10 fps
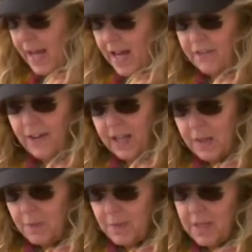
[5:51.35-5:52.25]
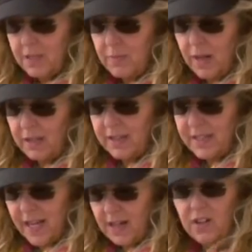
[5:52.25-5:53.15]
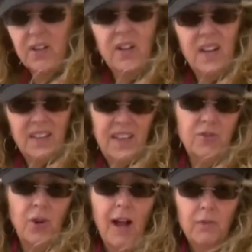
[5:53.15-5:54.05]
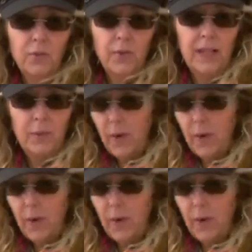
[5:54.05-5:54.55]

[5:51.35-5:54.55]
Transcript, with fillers: And if I keep them in this metal container they travel really